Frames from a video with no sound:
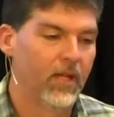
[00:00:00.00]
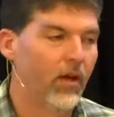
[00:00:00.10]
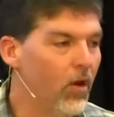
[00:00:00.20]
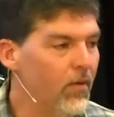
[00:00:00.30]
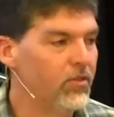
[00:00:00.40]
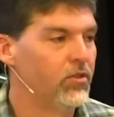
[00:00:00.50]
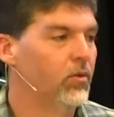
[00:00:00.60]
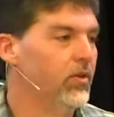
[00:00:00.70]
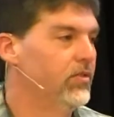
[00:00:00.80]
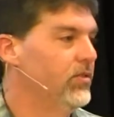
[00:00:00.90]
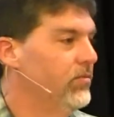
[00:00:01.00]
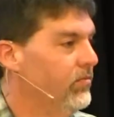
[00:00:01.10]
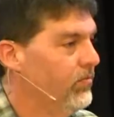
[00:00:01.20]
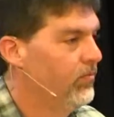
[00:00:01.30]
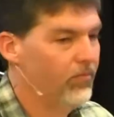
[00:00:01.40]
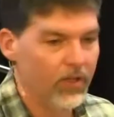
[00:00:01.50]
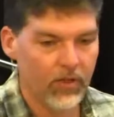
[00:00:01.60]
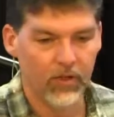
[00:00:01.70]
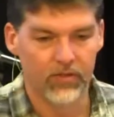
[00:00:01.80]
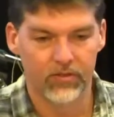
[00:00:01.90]
I don't have a choice
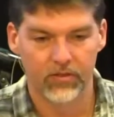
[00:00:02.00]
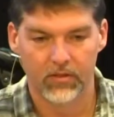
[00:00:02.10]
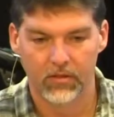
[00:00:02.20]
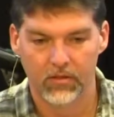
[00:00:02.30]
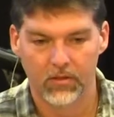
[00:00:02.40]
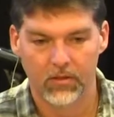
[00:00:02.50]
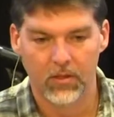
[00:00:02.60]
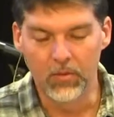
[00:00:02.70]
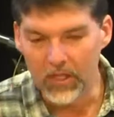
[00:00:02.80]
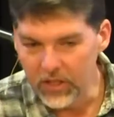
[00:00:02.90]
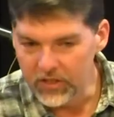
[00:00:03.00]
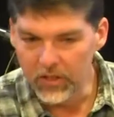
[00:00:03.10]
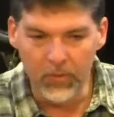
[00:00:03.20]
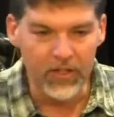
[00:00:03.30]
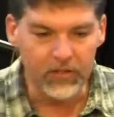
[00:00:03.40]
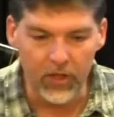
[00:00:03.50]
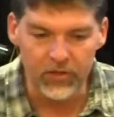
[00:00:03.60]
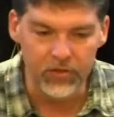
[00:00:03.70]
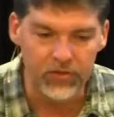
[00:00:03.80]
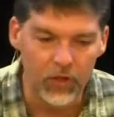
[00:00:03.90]
in this because somebody's
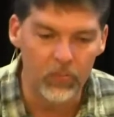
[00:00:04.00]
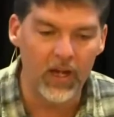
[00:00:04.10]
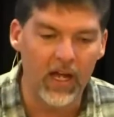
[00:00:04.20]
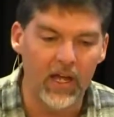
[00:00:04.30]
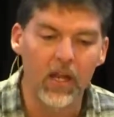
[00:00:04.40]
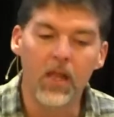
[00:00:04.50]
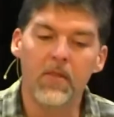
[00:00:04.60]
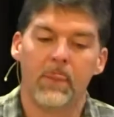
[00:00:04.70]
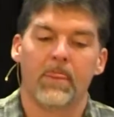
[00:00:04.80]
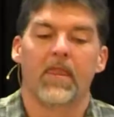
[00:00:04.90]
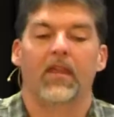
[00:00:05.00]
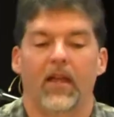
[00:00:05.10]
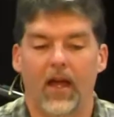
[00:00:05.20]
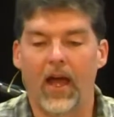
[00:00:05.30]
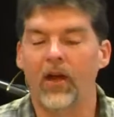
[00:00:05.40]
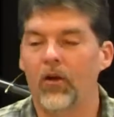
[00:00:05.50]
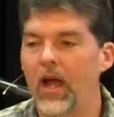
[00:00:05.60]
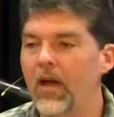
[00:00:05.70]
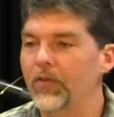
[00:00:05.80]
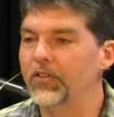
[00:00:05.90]
hurt you so bad, I
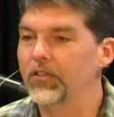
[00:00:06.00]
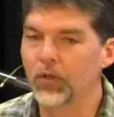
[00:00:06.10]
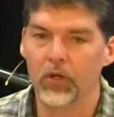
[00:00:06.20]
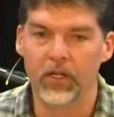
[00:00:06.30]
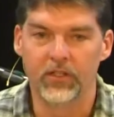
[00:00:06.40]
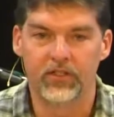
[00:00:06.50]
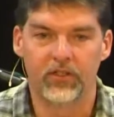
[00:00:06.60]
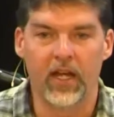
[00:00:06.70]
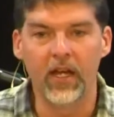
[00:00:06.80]
don't have a choice.